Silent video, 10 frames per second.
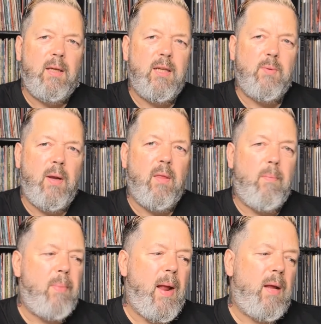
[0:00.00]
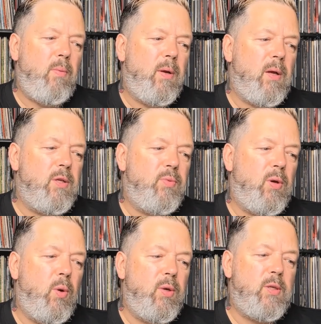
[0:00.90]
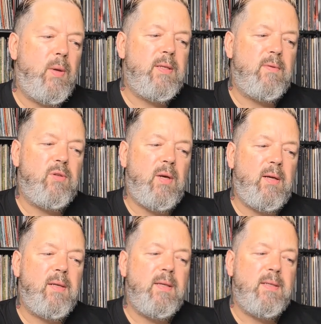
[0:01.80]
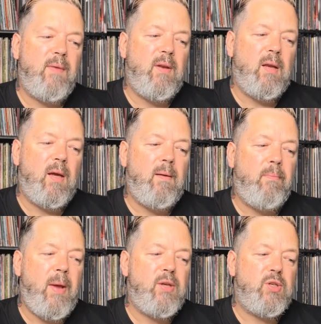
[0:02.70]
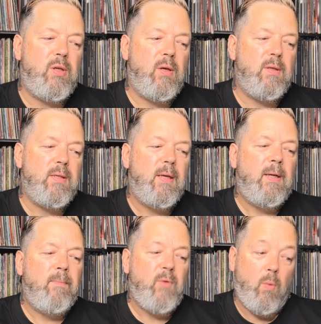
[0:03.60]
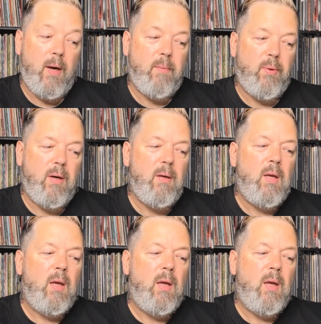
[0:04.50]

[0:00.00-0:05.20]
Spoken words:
as well on the back, where it goes recorded 26th of January 1979 at Beck Studios, Wellingborough.